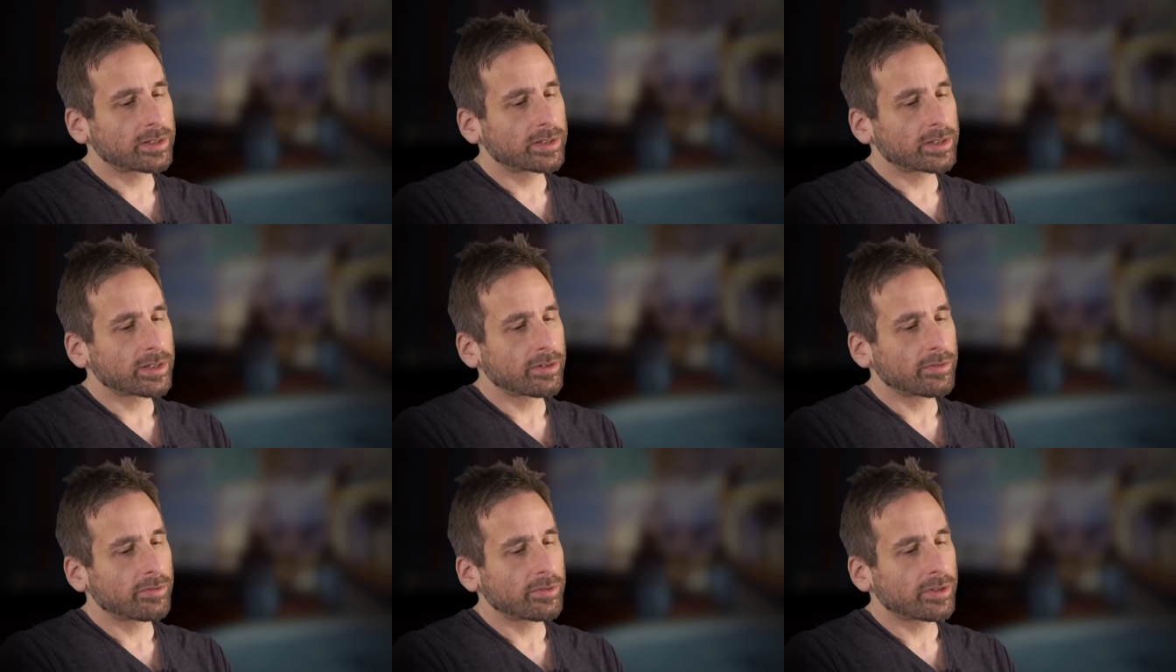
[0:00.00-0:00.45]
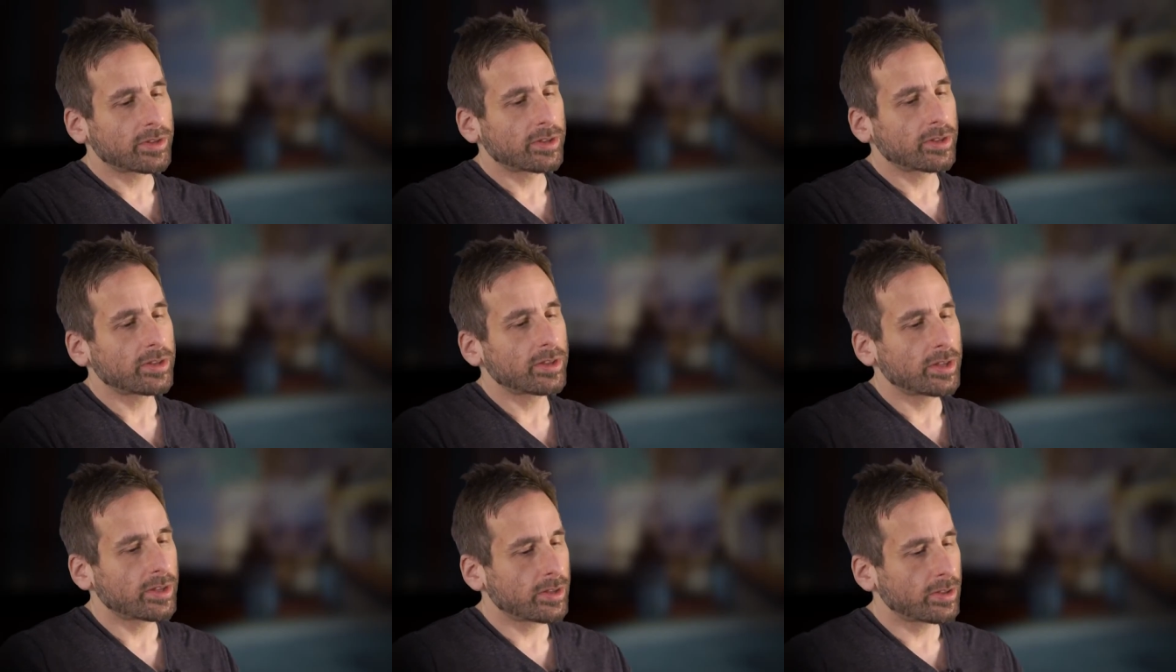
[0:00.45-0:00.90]
So
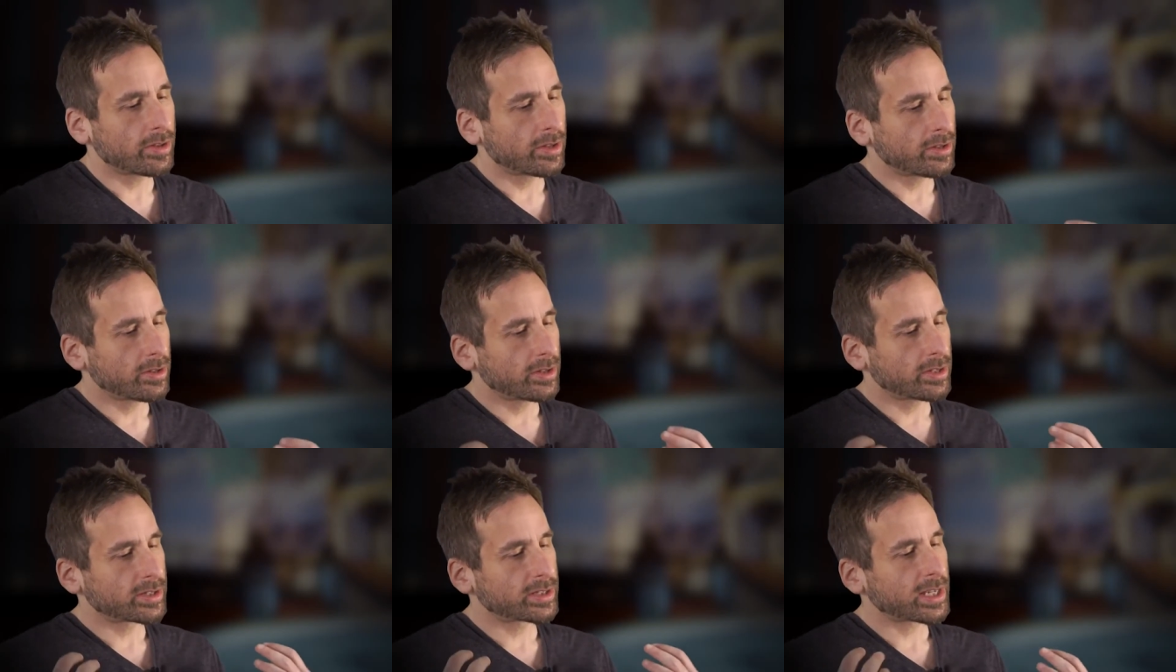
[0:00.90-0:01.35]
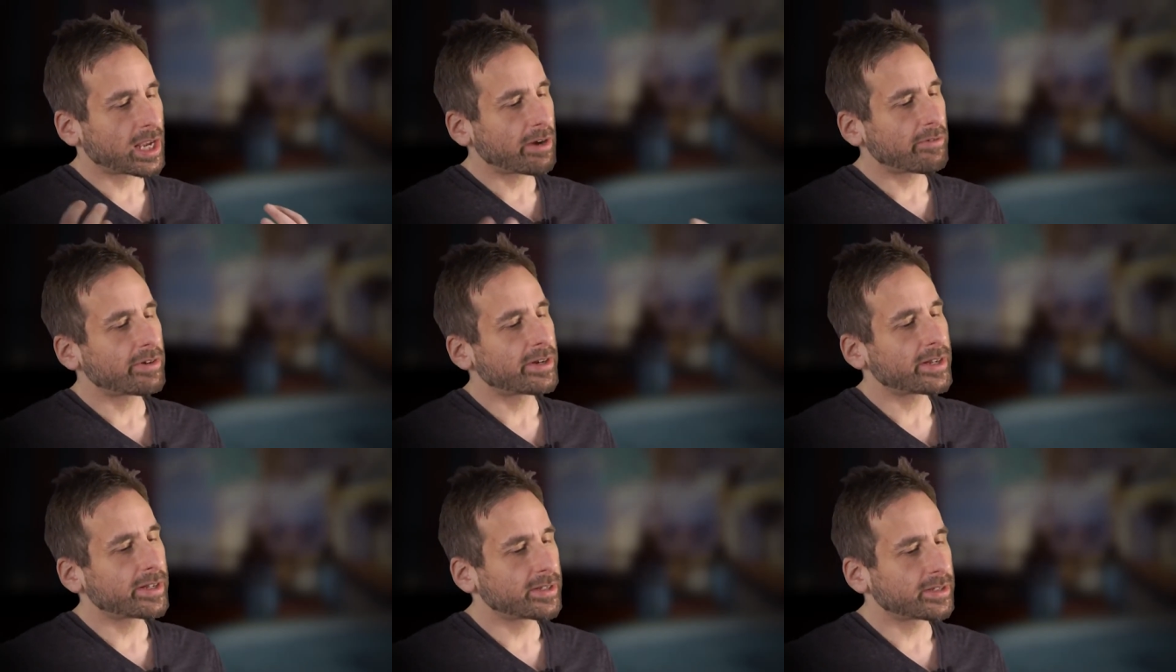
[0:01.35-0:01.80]
the, the
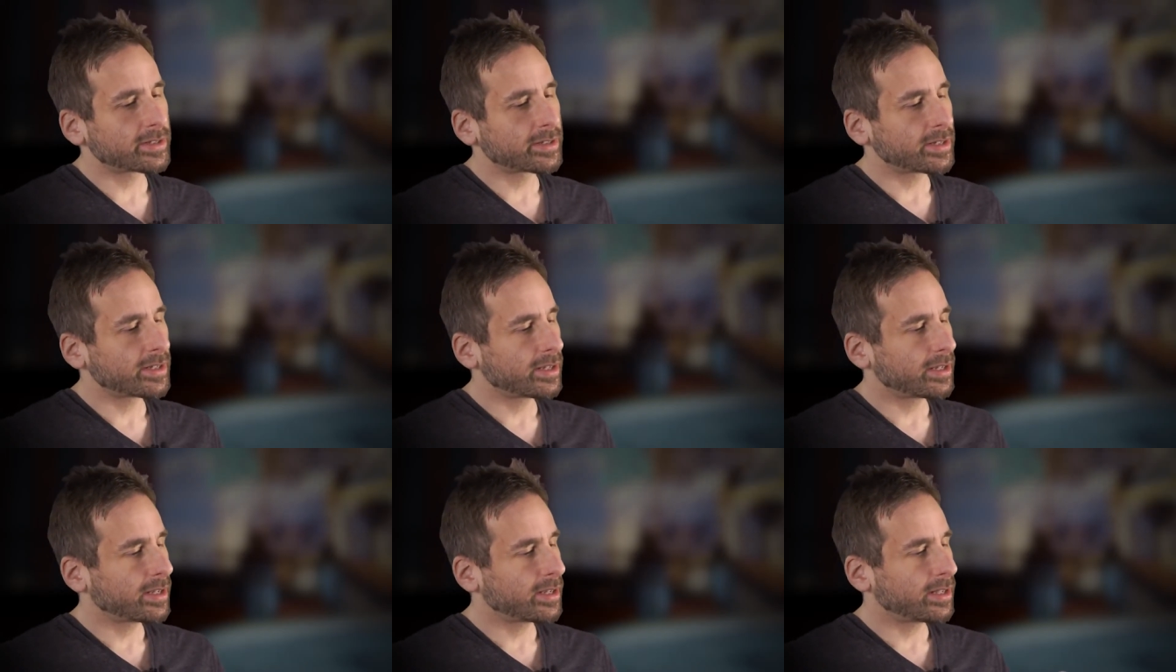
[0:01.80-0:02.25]
Siren is